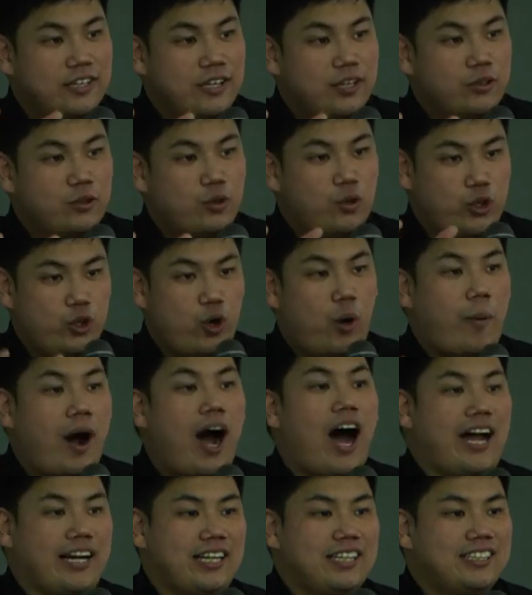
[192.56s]
and how to
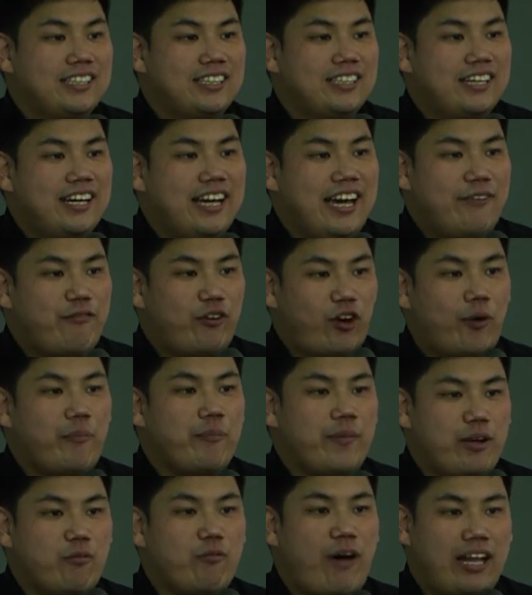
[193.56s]
apply the
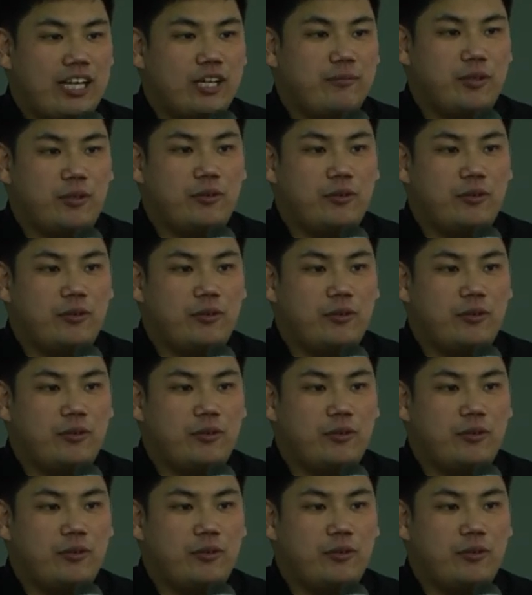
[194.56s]
concept of